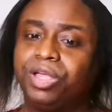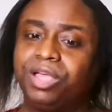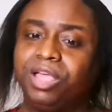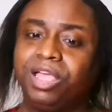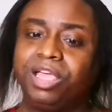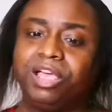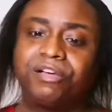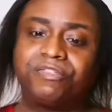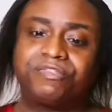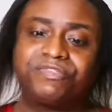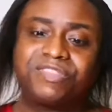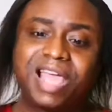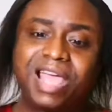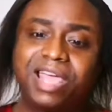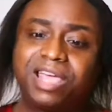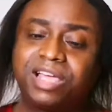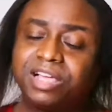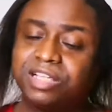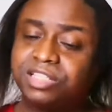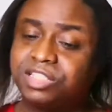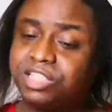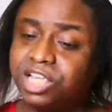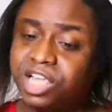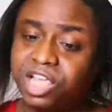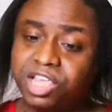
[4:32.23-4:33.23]
If they
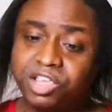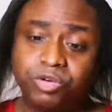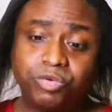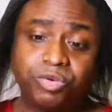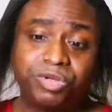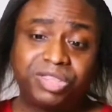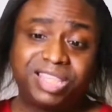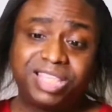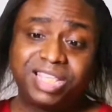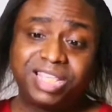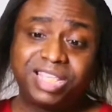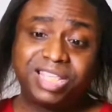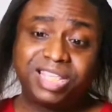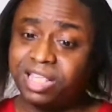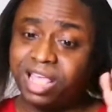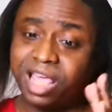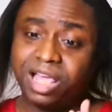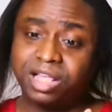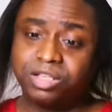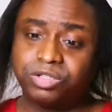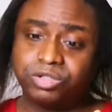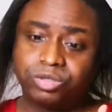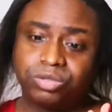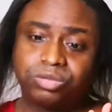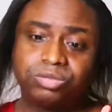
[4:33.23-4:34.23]
continue with this
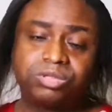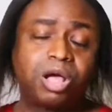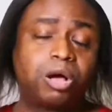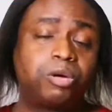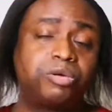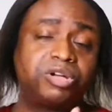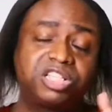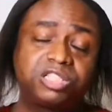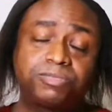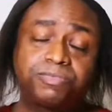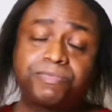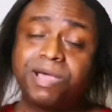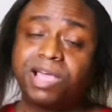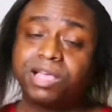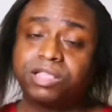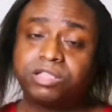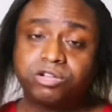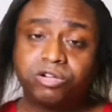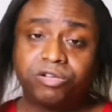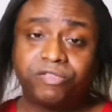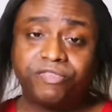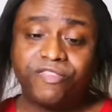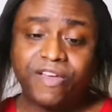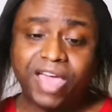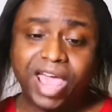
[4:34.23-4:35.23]
schedule, don't expect
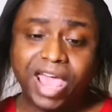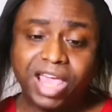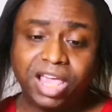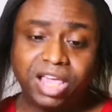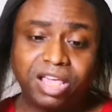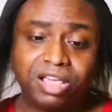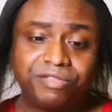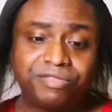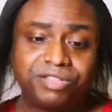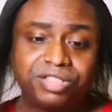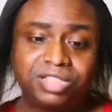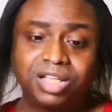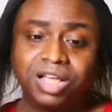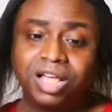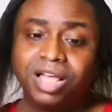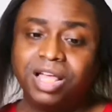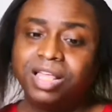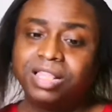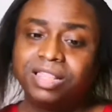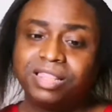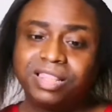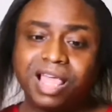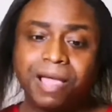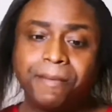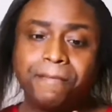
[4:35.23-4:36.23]
your faves
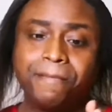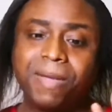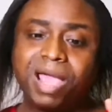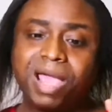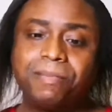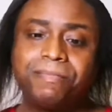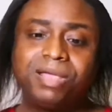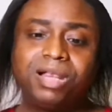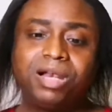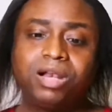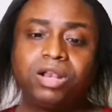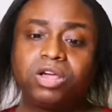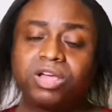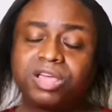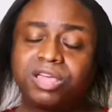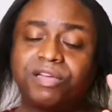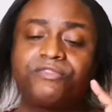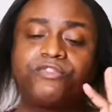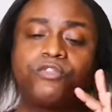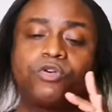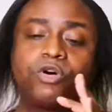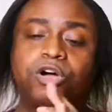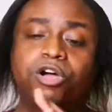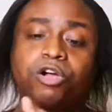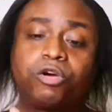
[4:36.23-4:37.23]
that may be looking
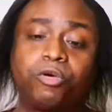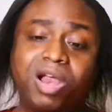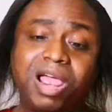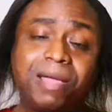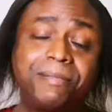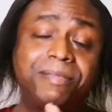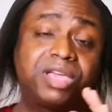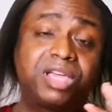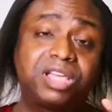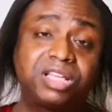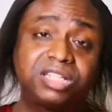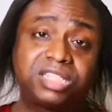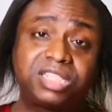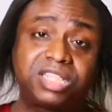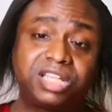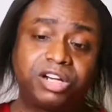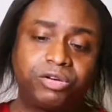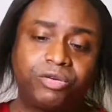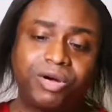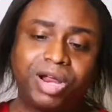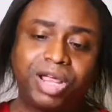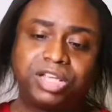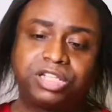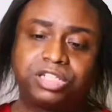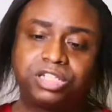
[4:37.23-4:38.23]
for a Grammy
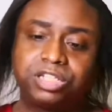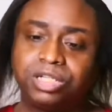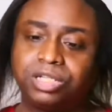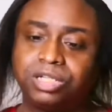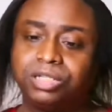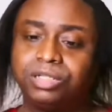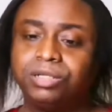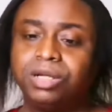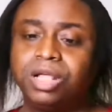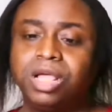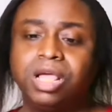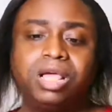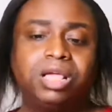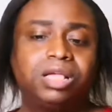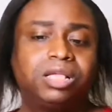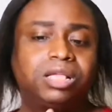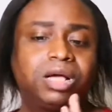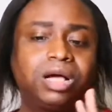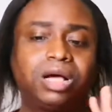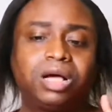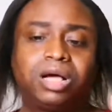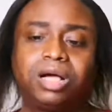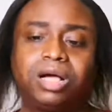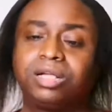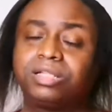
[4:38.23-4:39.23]
consideration.
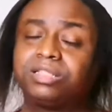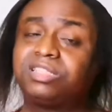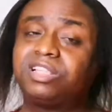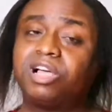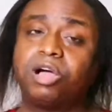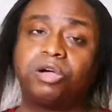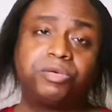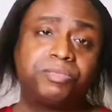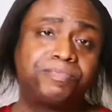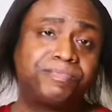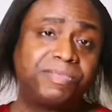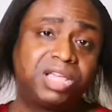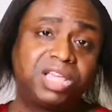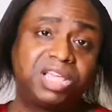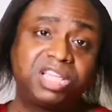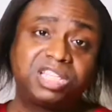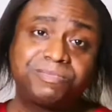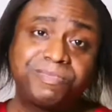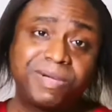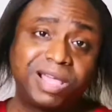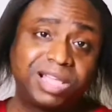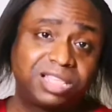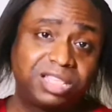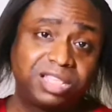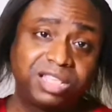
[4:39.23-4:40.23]
Don't be
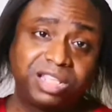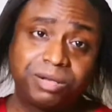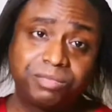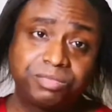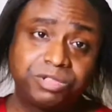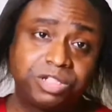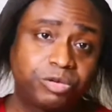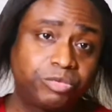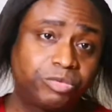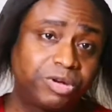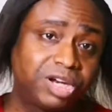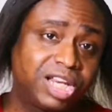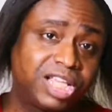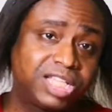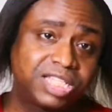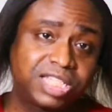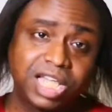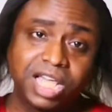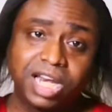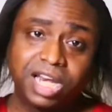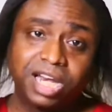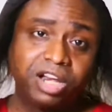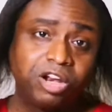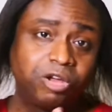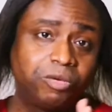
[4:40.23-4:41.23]
expecting them to release
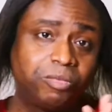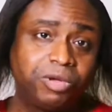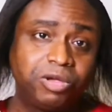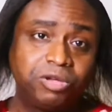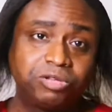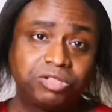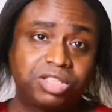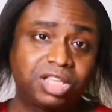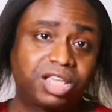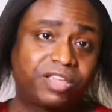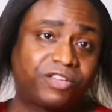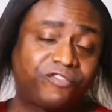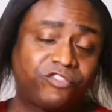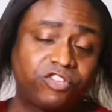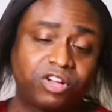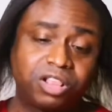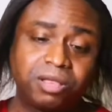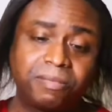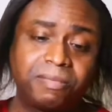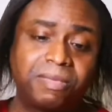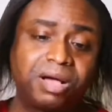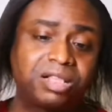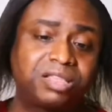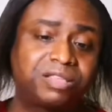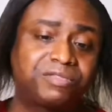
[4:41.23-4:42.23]
any new music for
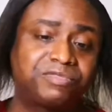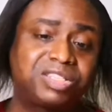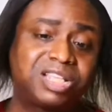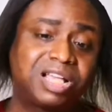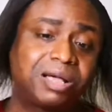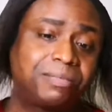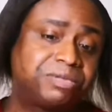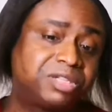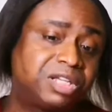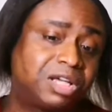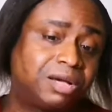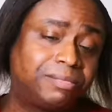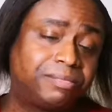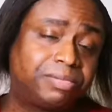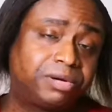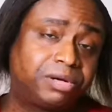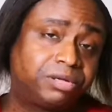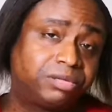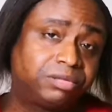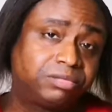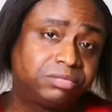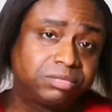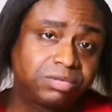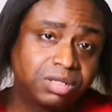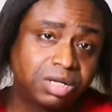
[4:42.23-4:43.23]
the month of
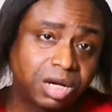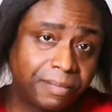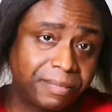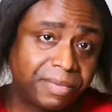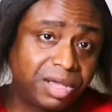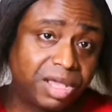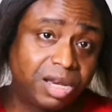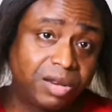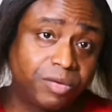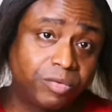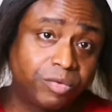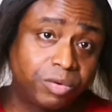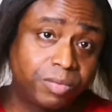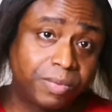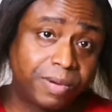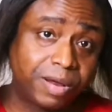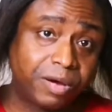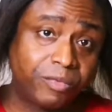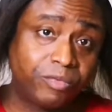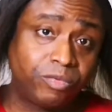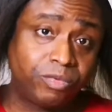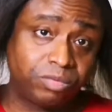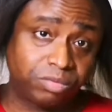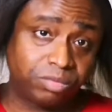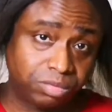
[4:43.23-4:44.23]
September. I mean, it would
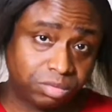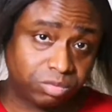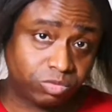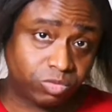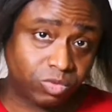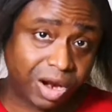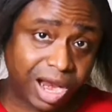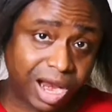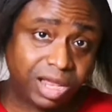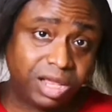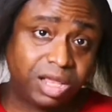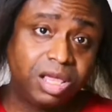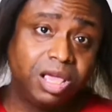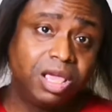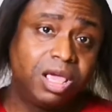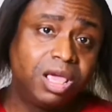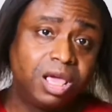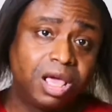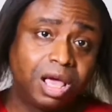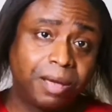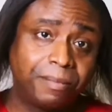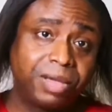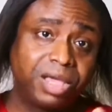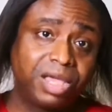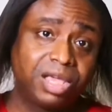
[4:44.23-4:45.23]
be right.
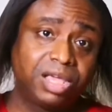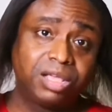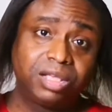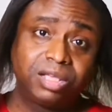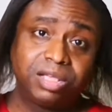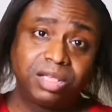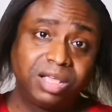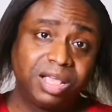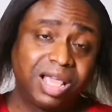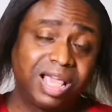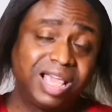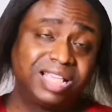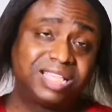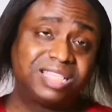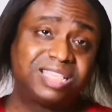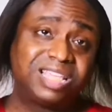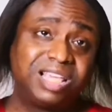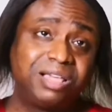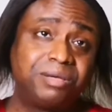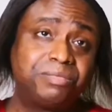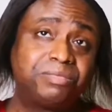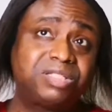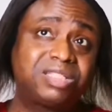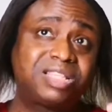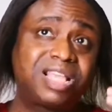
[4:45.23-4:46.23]
I mean, it
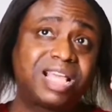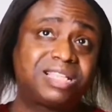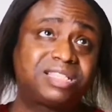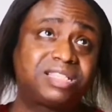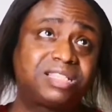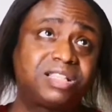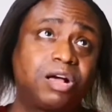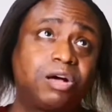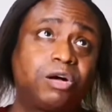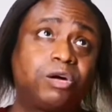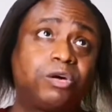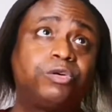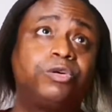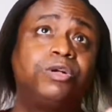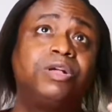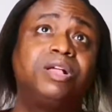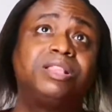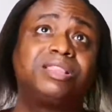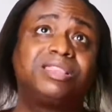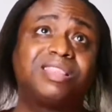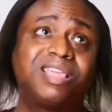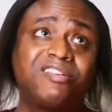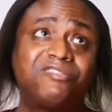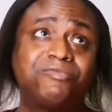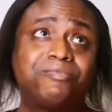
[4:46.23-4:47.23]
seems as though
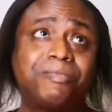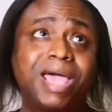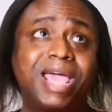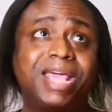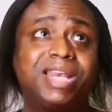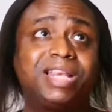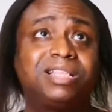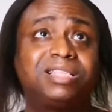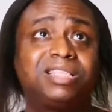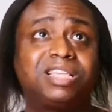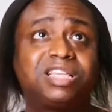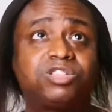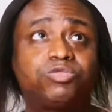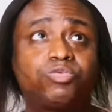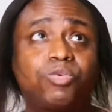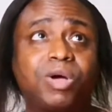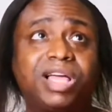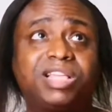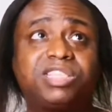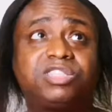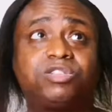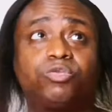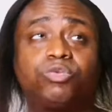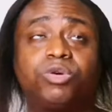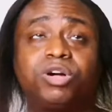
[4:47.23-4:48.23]
they've made it this
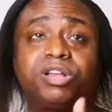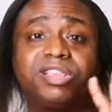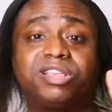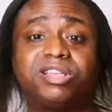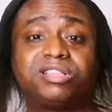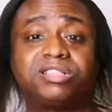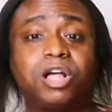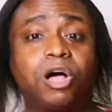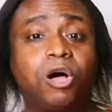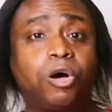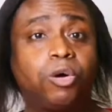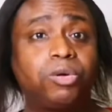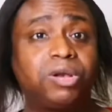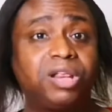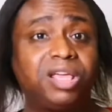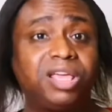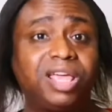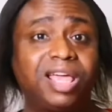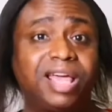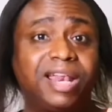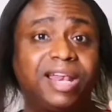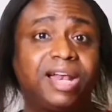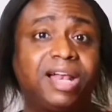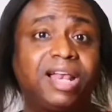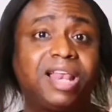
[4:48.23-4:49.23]
way to where there's
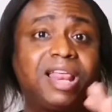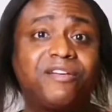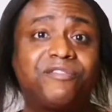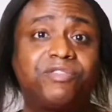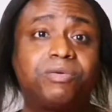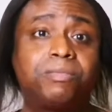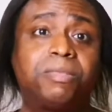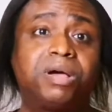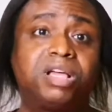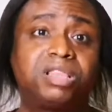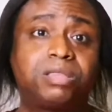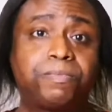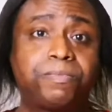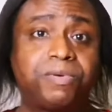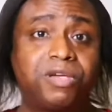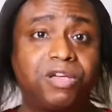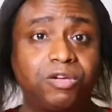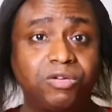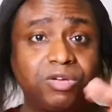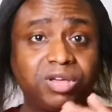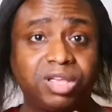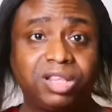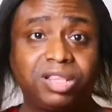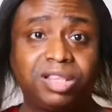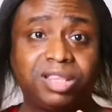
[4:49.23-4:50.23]
only an 11-month
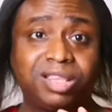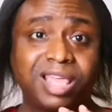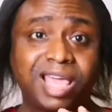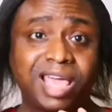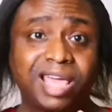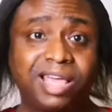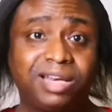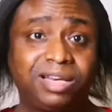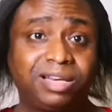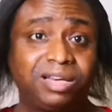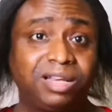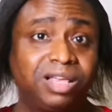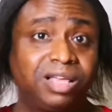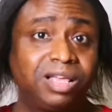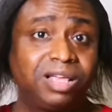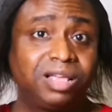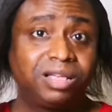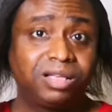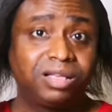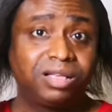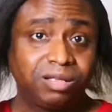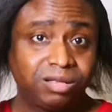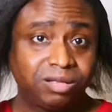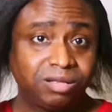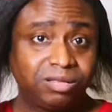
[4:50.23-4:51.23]
period that
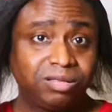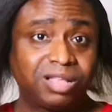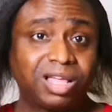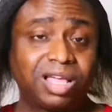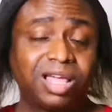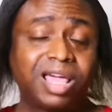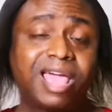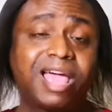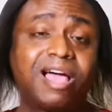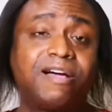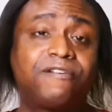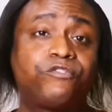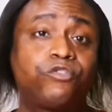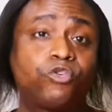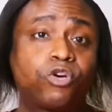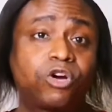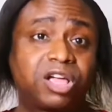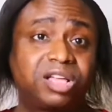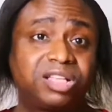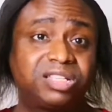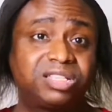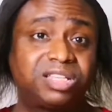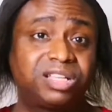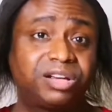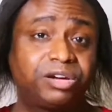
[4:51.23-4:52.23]
they have for
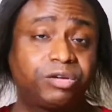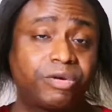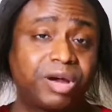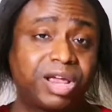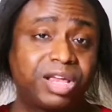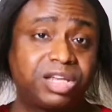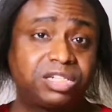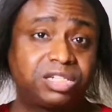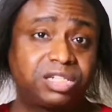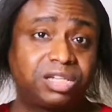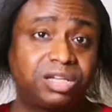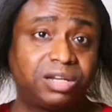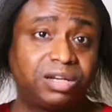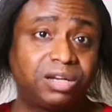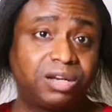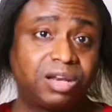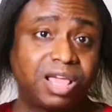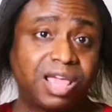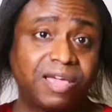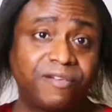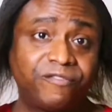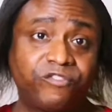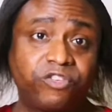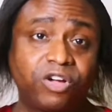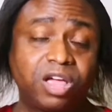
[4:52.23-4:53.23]
consideration
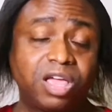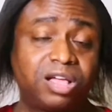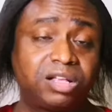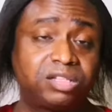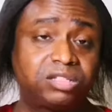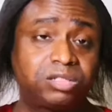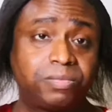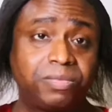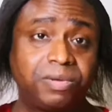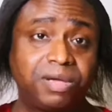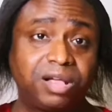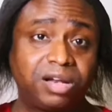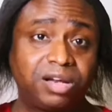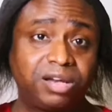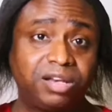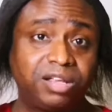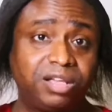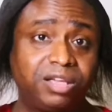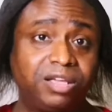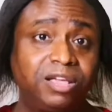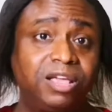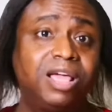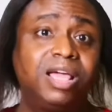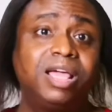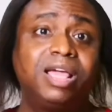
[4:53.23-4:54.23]
and for
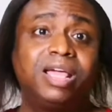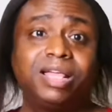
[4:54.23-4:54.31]
eligibility.